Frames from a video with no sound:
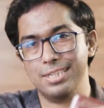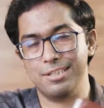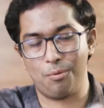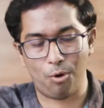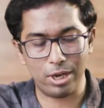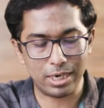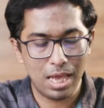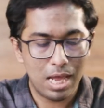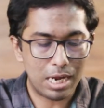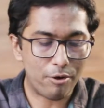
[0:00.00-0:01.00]
is the wallet.
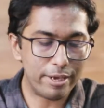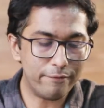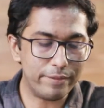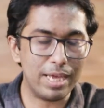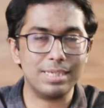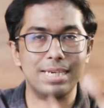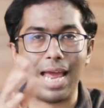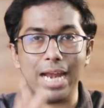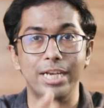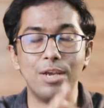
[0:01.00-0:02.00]
Now, if there is an
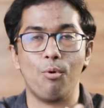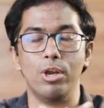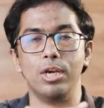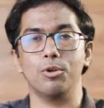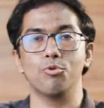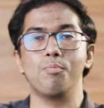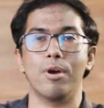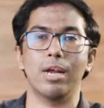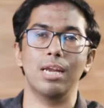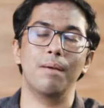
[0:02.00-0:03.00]
anti-wallet group
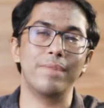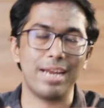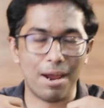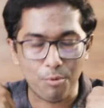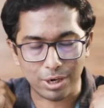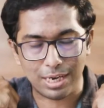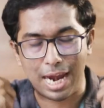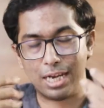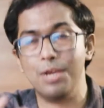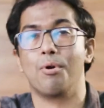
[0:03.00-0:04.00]
or a club, then I would
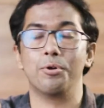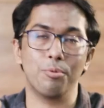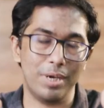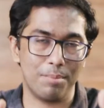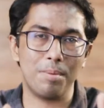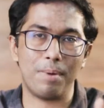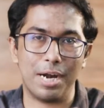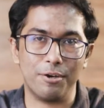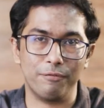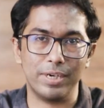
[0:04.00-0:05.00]
gladly want to become a
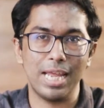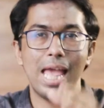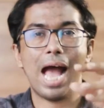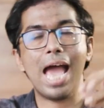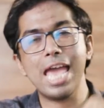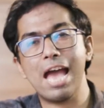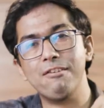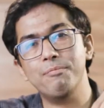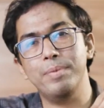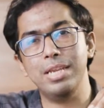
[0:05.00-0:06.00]
part of it. I
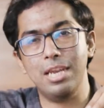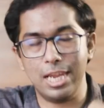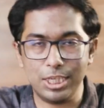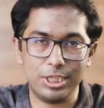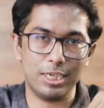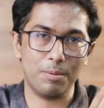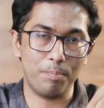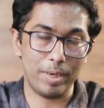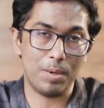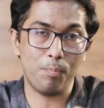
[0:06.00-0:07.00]
have been legit
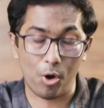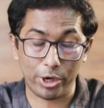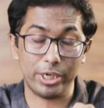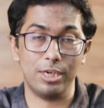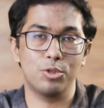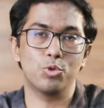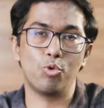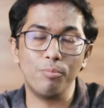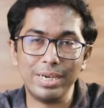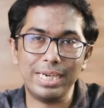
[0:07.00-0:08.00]
pickpocketed
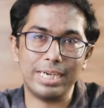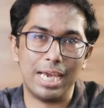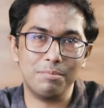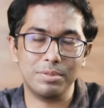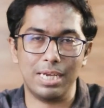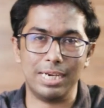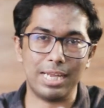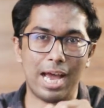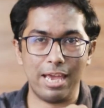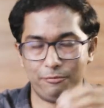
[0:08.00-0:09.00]
so many times
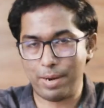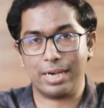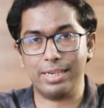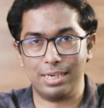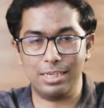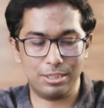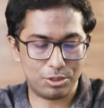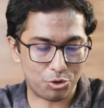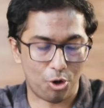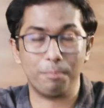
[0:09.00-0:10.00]
that I have practically
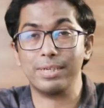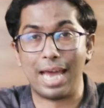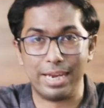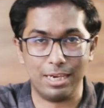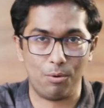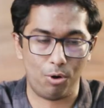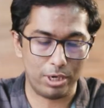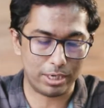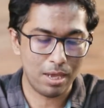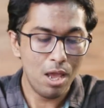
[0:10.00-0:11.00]
stopped carrying a
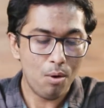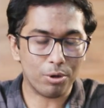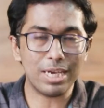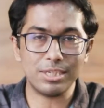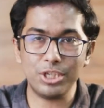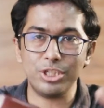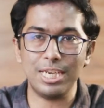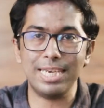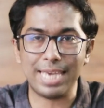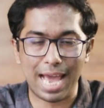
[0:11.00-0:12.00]
wallet. What I
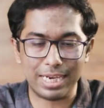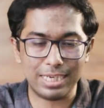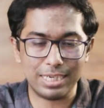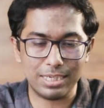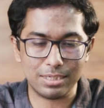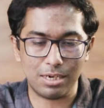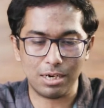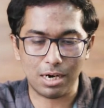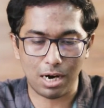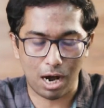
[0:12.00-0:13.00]
essentially carry is
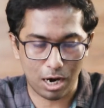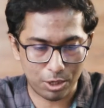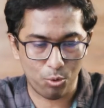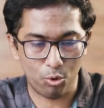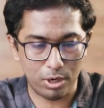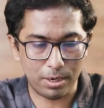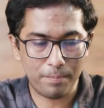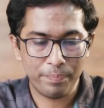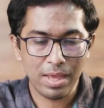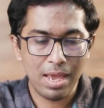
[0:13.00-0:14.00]
a card holder.